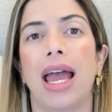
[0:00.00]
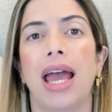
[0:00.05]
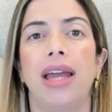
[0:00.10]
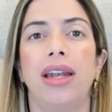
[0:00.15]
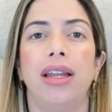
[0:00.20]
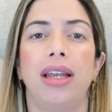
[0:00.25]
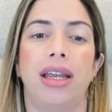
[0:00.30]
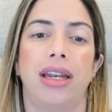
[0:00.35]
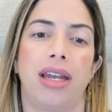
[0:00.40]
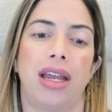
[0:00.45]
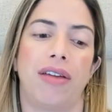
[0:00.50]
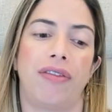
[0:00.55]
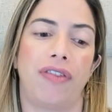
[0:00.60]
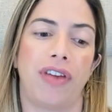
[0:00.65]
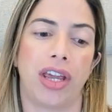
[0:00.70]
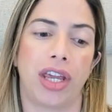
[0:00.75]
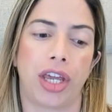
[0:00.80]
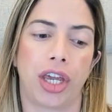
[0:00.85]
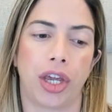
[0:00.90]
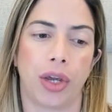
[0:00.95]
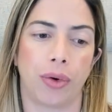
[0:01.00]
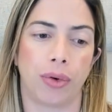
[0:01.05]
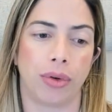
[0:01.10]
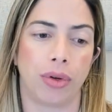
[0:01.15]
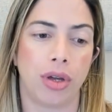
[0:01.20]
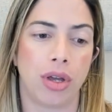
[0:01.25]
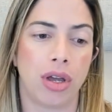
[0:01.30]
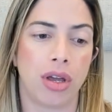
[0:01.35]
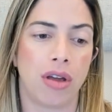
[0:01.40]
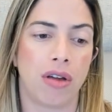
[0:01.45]
and an FAQ.
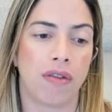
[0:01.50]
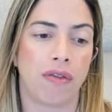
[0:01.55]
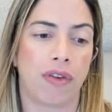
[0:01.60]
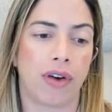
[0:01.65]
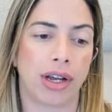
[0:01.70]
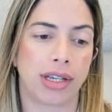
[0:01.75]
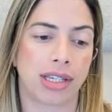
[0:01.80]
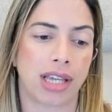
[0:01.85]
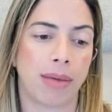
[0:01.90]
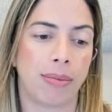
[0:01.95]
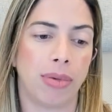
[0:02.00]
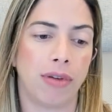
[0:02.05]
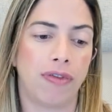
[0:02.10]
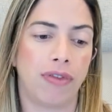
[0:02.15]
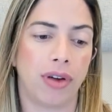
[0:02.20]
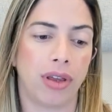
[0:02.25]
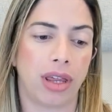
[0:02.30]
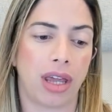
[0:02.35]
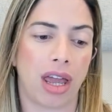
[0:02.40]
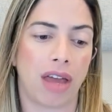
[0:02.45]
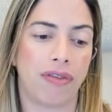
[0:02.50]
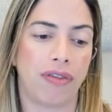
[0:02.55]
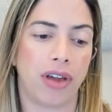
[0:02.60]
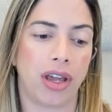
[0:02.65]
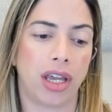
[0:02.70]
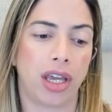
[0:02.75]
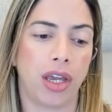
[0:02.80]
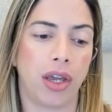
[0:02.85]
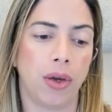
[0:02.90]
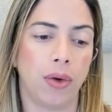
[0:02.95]
For example, for the
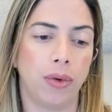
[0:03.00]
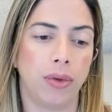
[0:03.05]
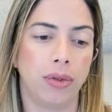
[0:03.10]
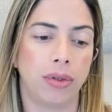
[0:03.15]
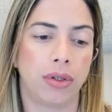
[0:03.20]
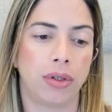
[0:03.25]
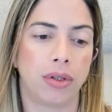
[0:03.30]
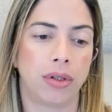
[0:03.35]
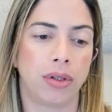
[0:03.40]
FAQ,